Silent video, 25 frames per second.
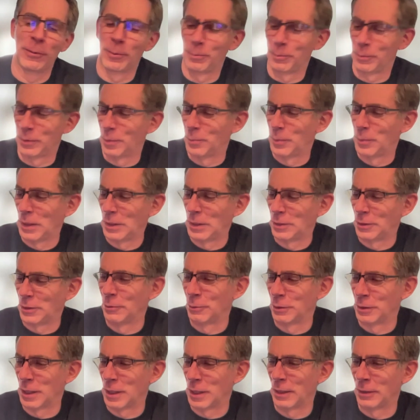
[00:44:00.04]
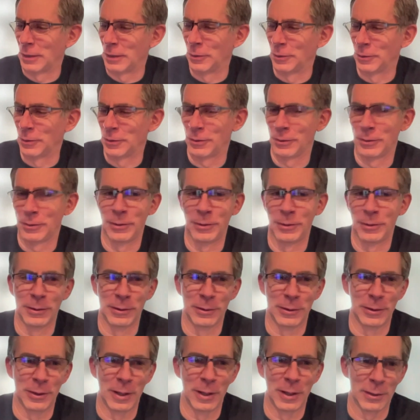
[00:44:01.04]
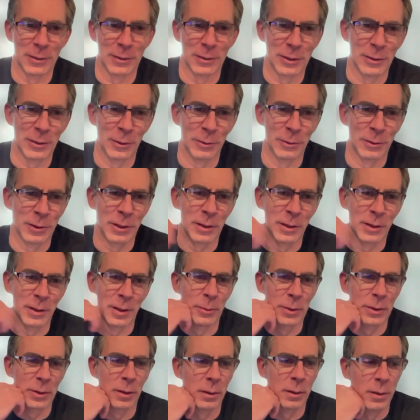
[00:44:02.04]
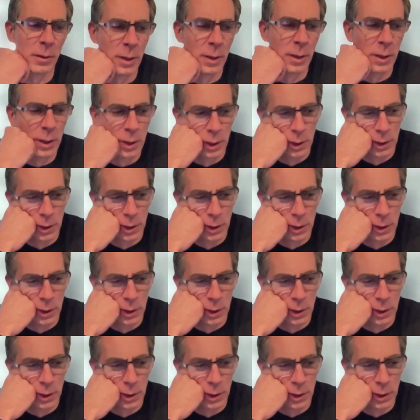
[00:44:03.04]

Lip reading: from the patient that was diagnosed to actually dosing them. So